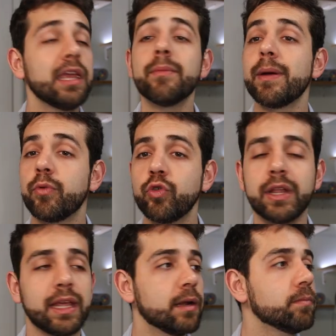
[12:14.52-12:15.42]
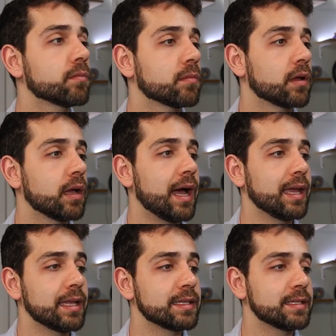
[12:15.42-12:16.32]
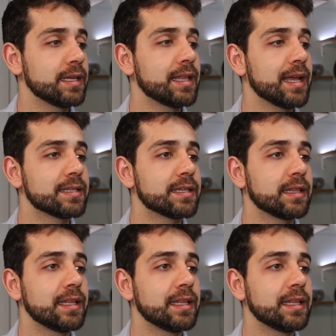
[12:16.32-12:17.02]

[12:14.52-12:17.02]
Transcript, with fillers: Here in my Portainer, I can see that